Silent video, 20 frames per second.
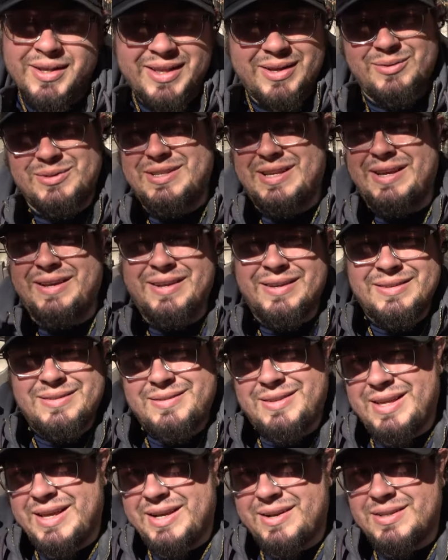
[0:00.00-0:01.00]
That was like a
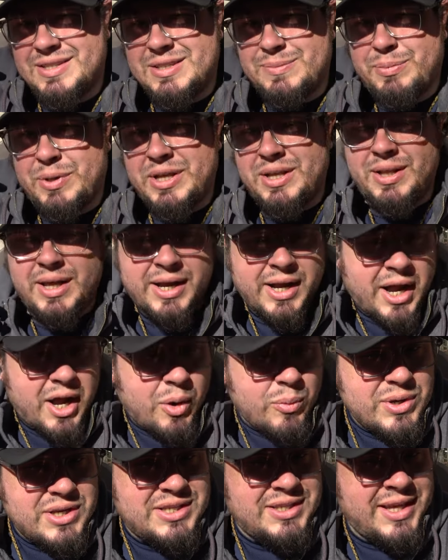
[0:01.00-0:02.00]
split. Like, I
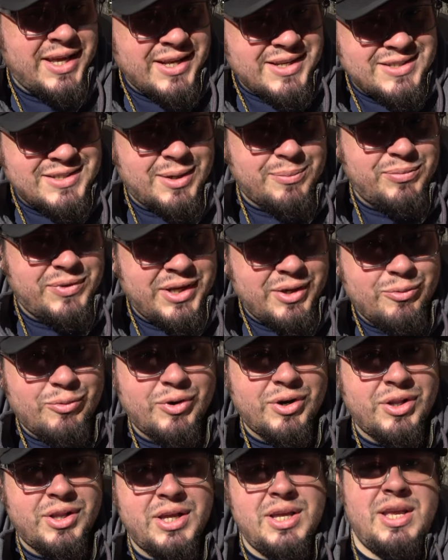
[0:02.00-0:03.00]
always think something
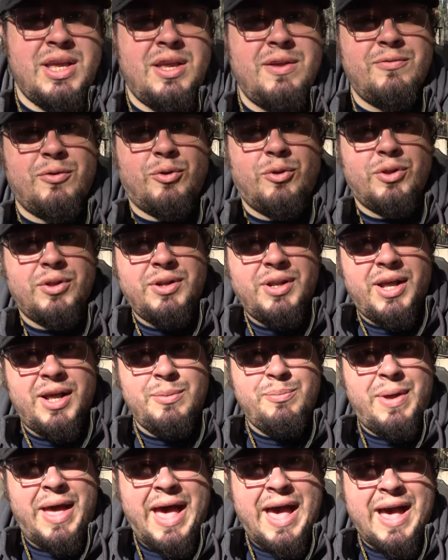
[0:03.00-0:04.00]
really evil
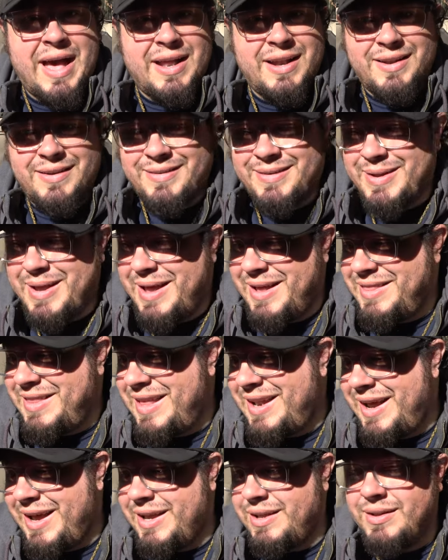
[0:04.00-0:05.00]
and bad, and
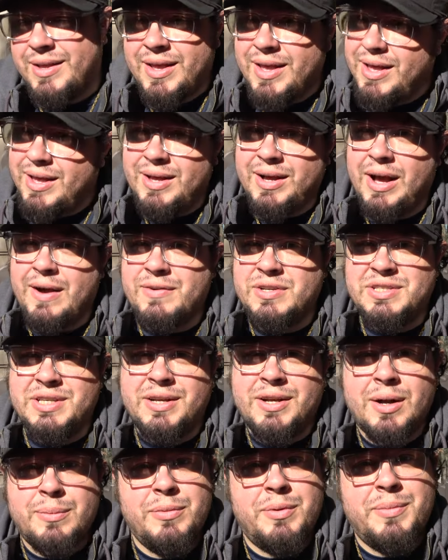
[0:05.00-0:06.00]
then I
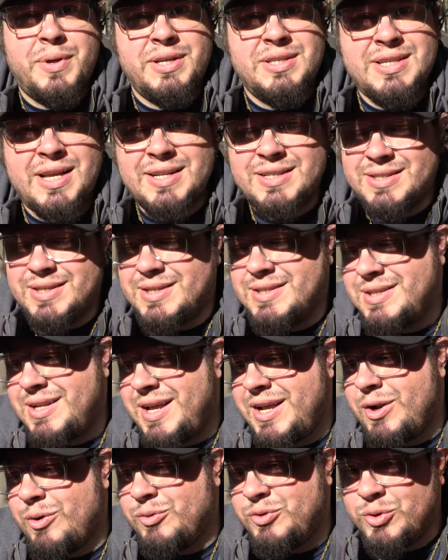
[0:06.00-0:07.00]
obviously come to my senses and
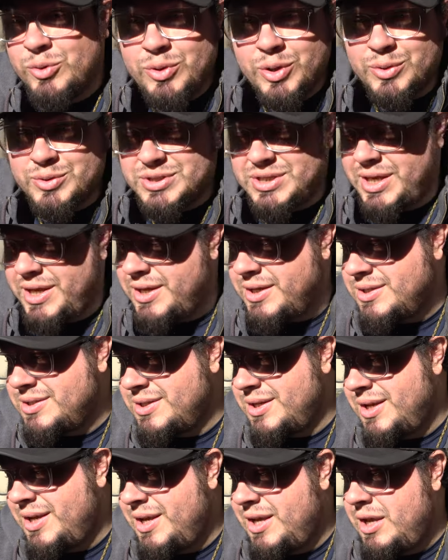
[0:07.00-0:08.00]
I don't do those
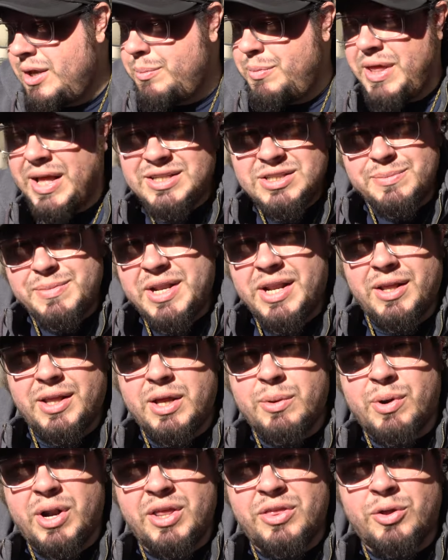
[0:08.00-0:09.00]
things. But that's
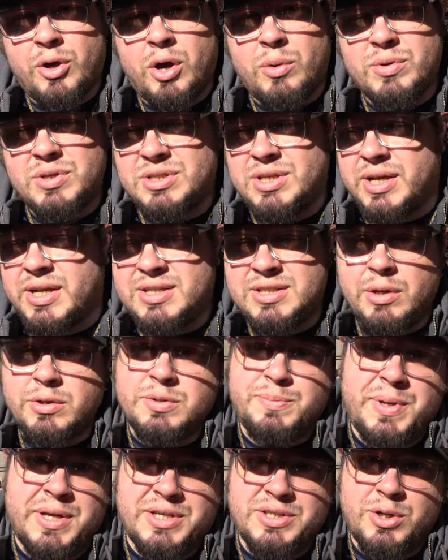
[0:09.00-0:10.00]
immediately what I thought was like, because I
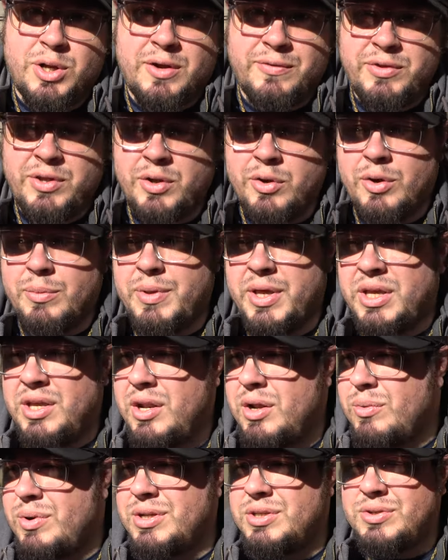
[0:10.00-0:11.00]
was pissed off too. I'm like,
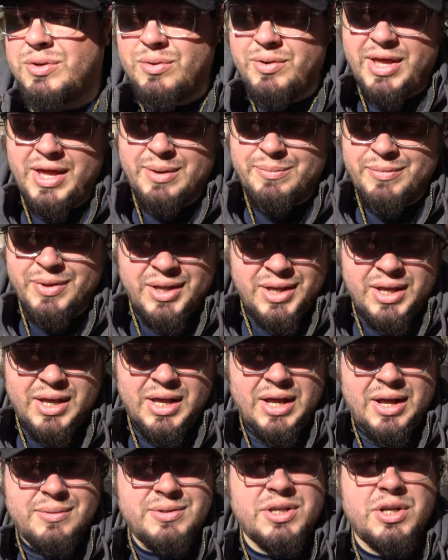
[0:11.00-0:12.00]
you know what, screw them.
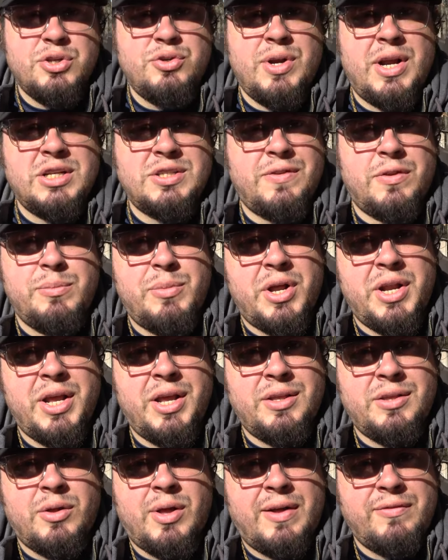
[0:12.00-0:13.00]
I'm just going to transfer the
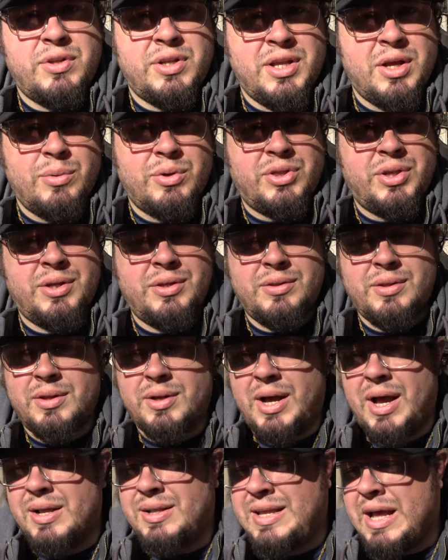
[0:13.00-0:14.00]
money and they'll have to deal with it.
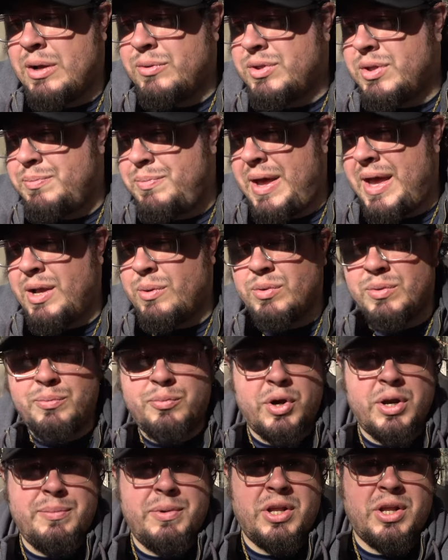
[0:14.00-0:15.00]
I doubt the bank would
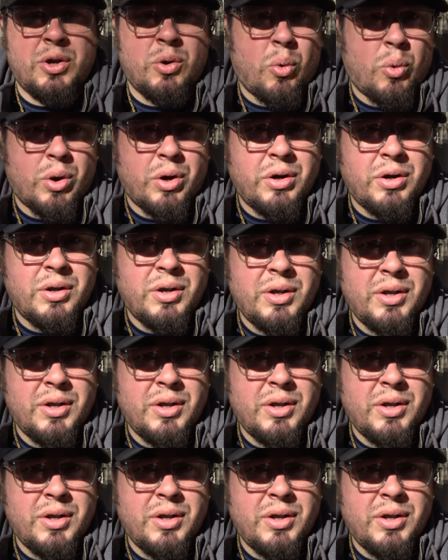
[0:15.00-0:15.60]
bring me to court,